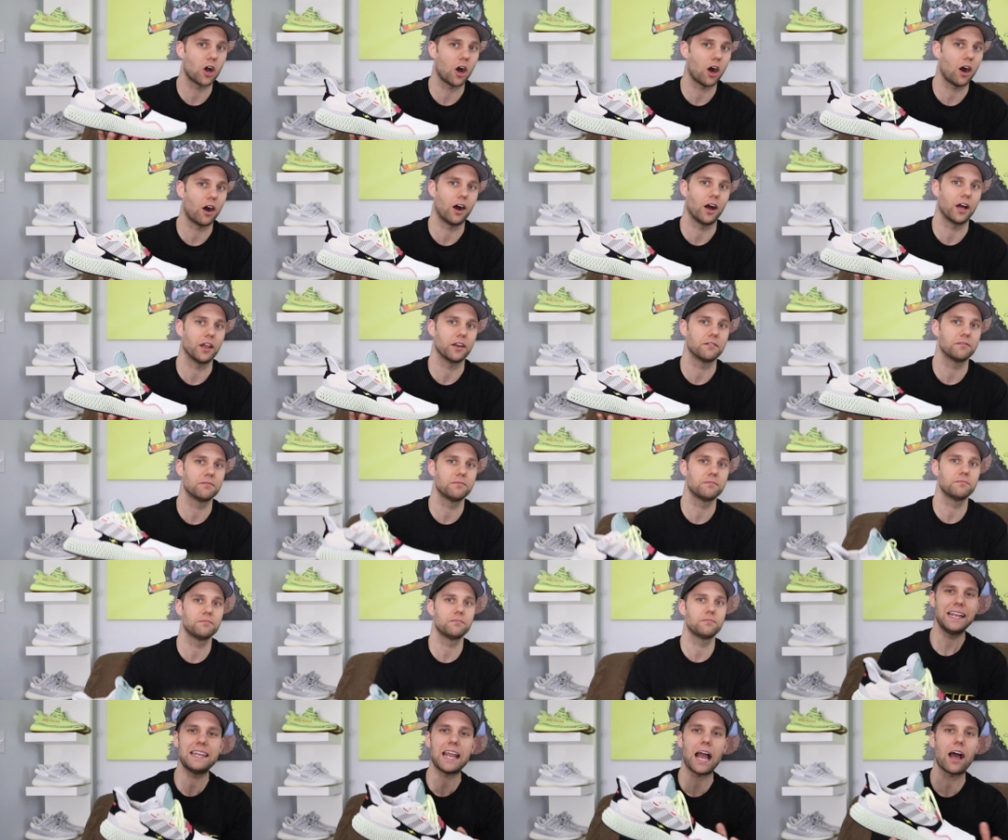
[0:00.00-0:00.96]
con.
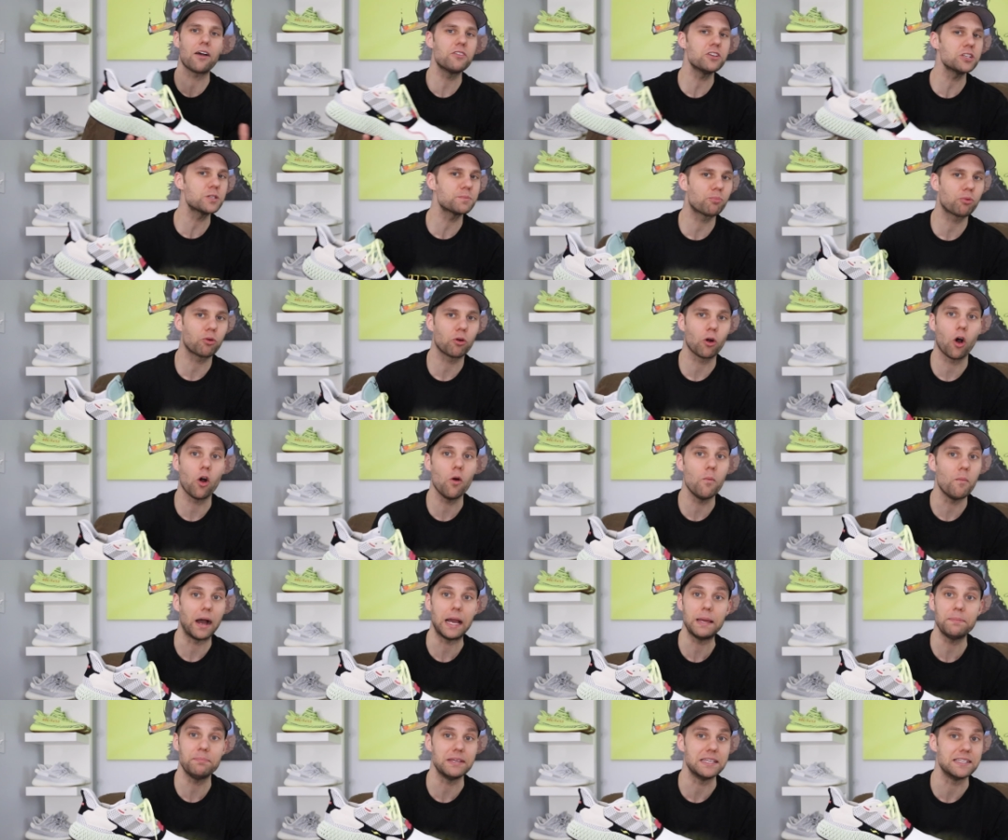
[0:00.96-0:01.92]
Now this pro
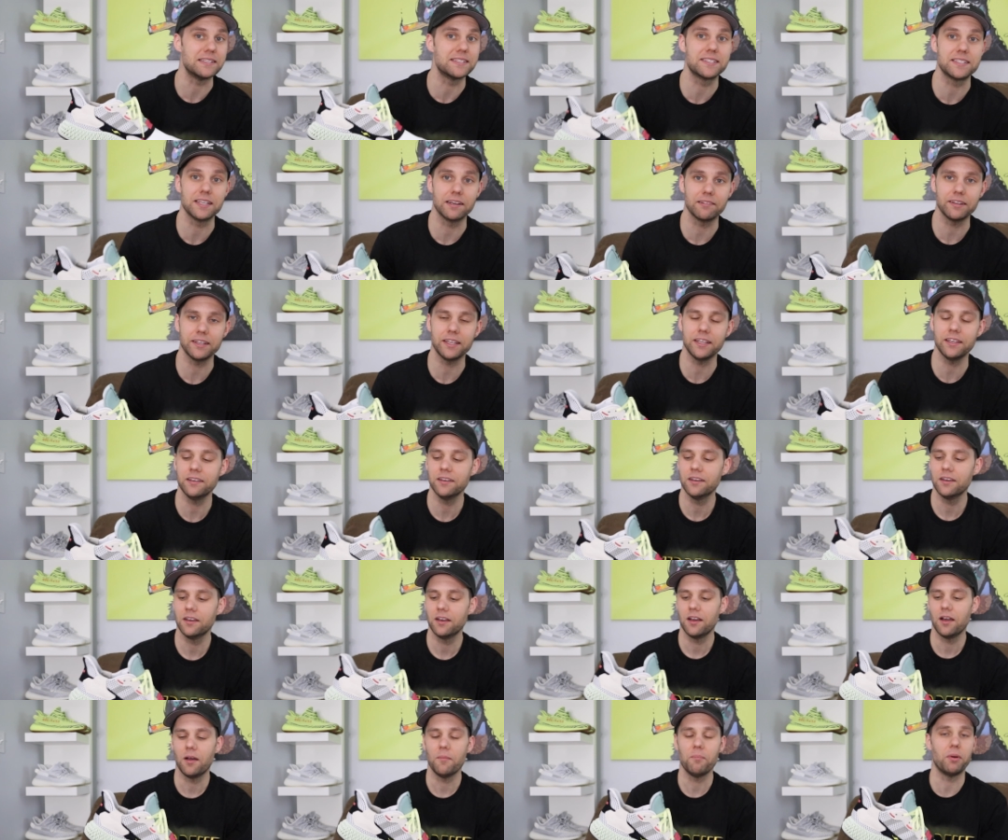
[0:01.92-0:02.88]
might be silly,
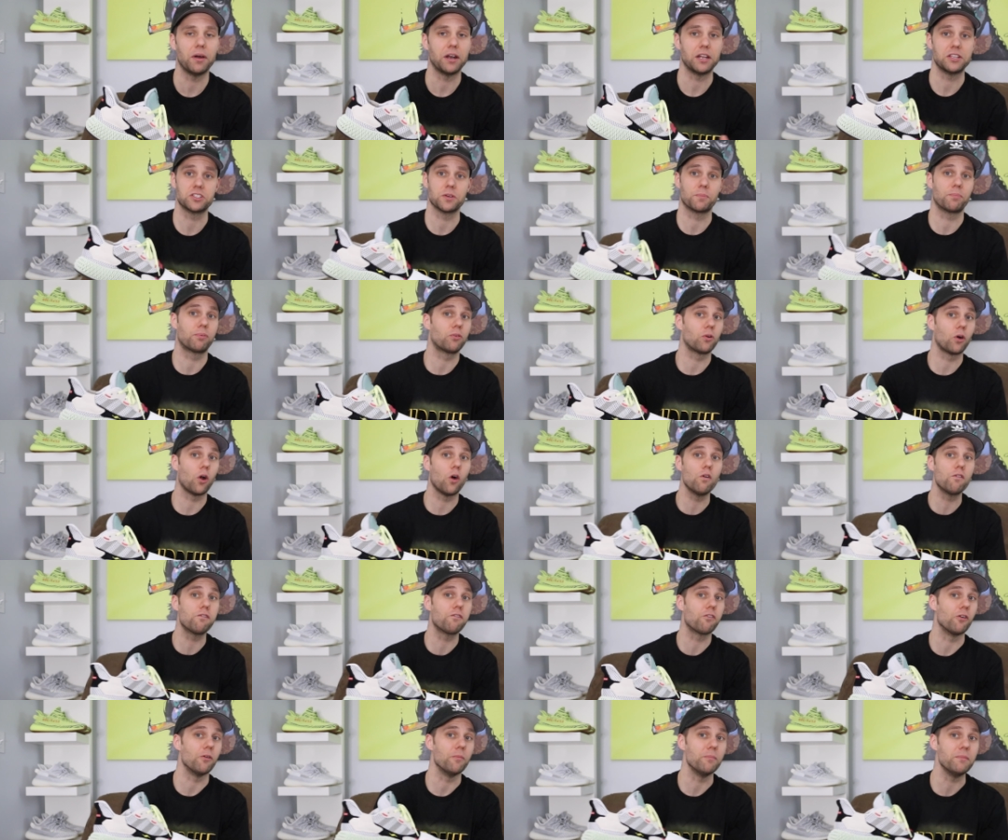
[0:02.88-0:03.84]
but it's a pro
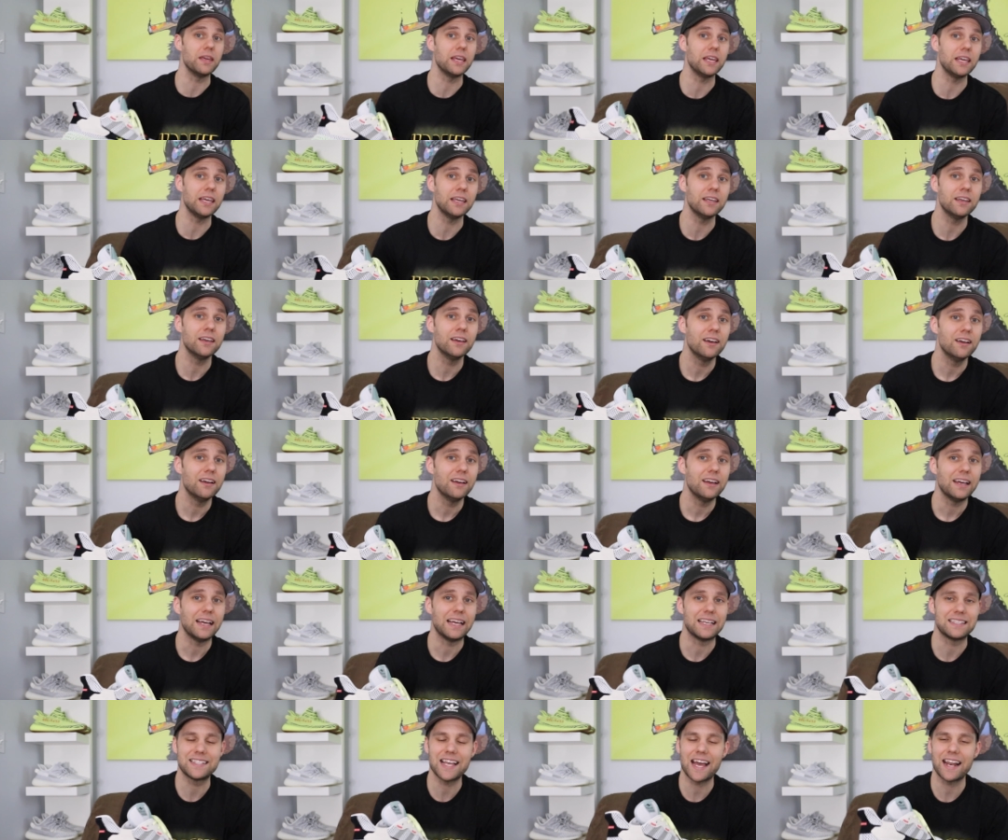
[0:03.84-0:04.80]
for me,
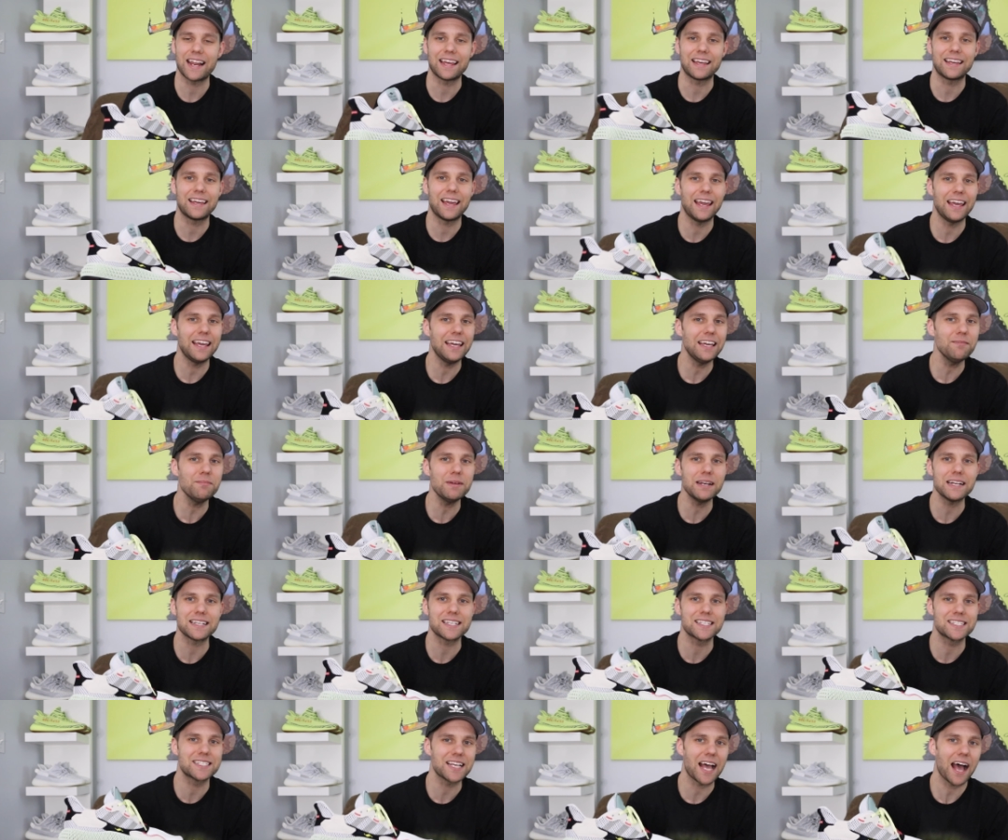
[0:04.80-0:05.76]
is that it came in
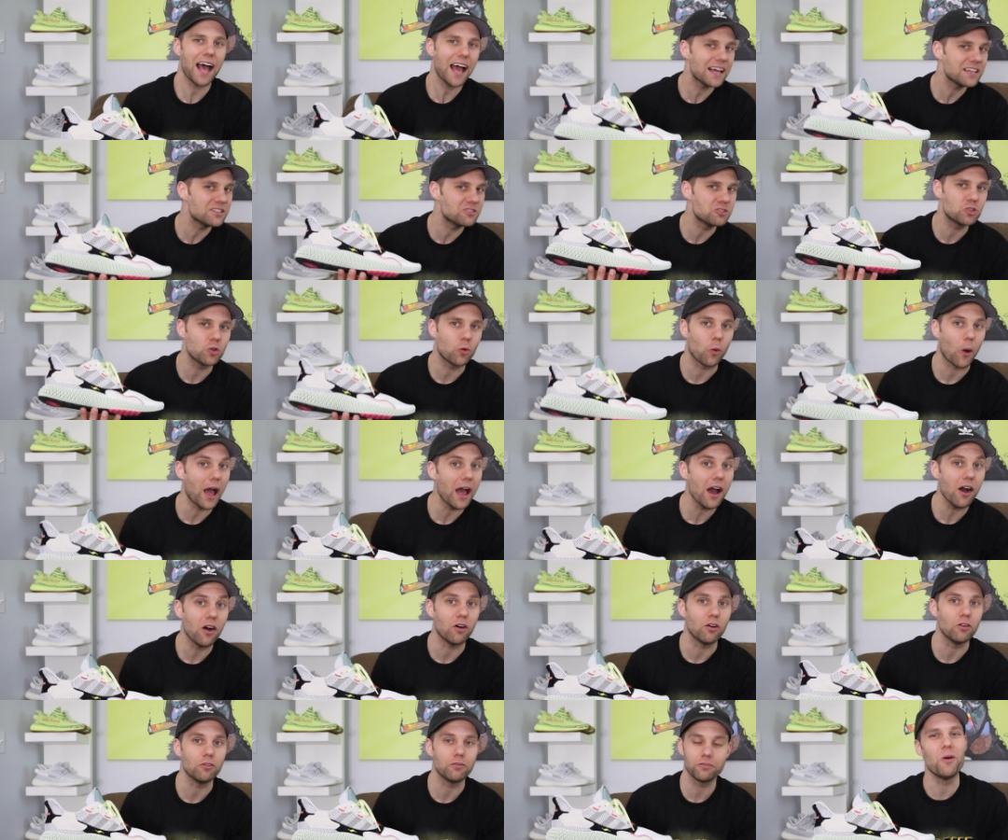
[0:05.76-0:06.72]
a size
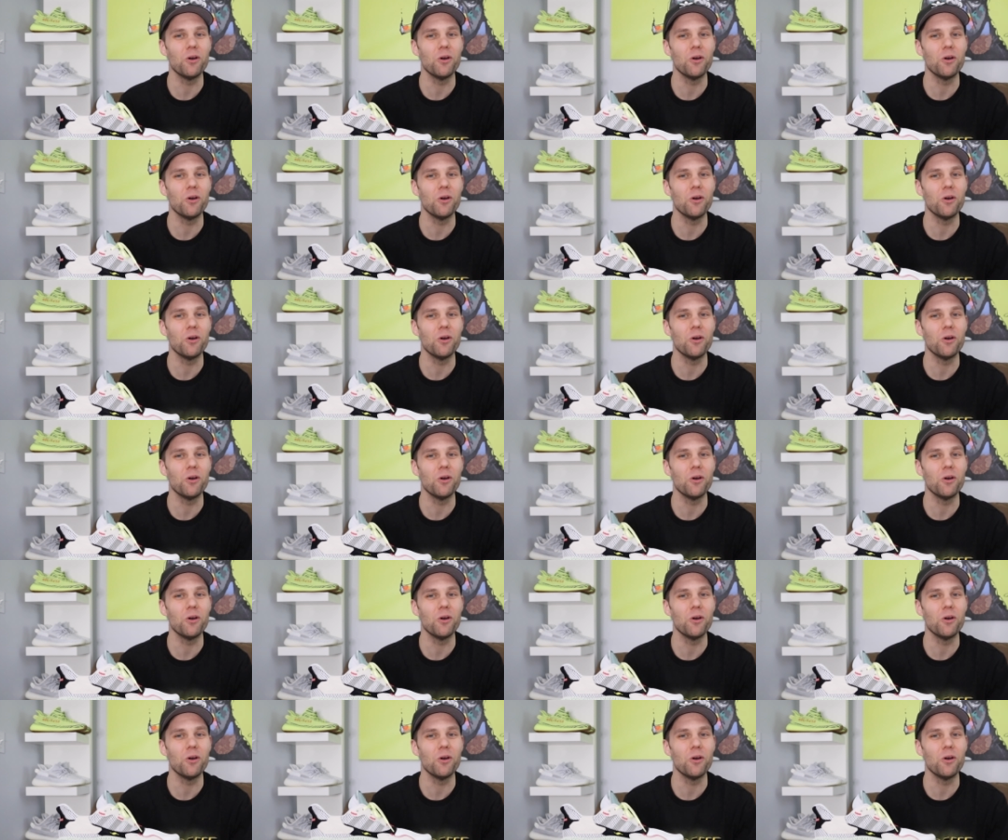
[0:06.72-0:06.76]
12.